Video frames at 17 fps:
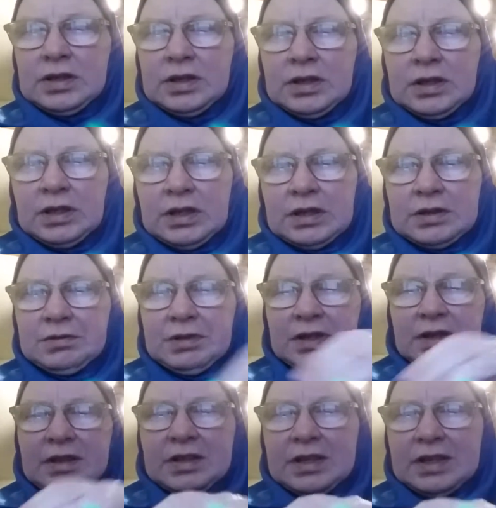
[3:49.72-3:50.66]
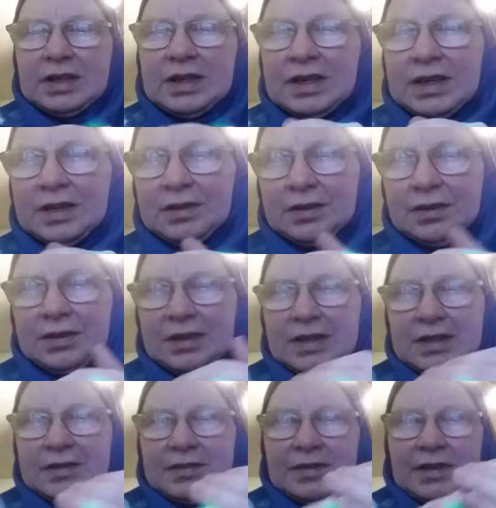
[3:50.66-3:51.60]
along with other
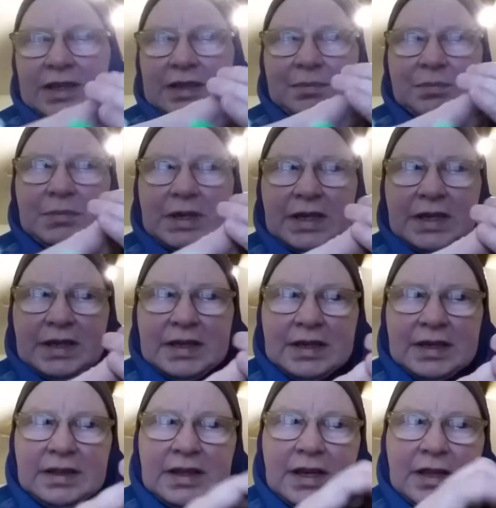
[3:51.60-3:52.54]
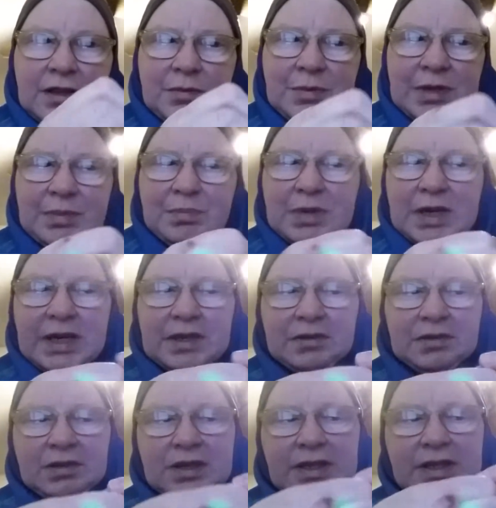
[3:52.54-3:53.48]
things like my Leatherman
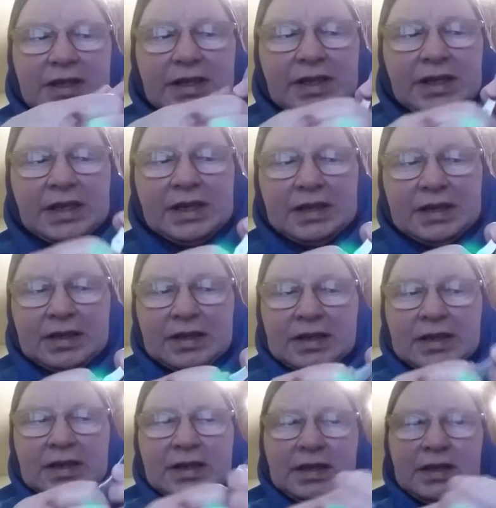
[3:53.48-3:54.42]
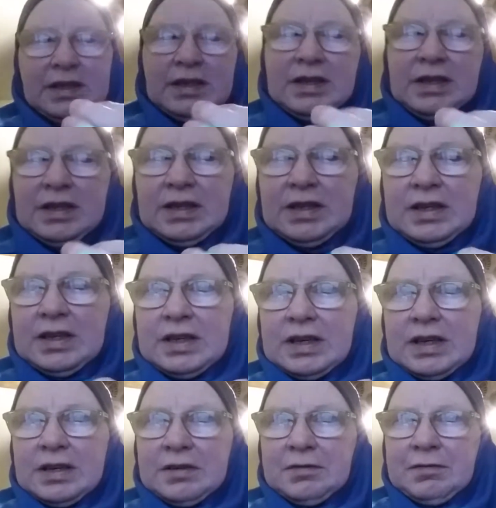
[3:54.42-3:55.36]
Micra and
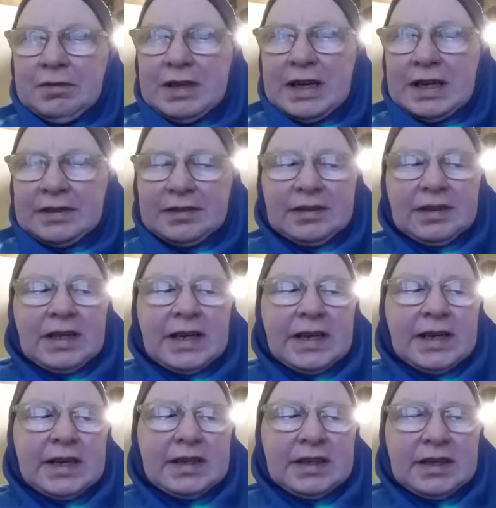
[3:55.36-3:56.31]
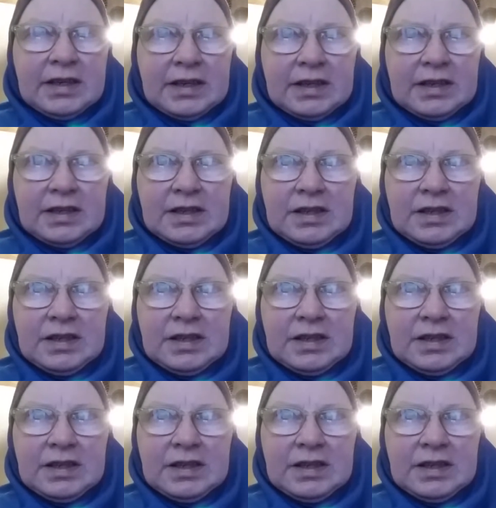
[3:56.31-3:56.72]
a flashlight, a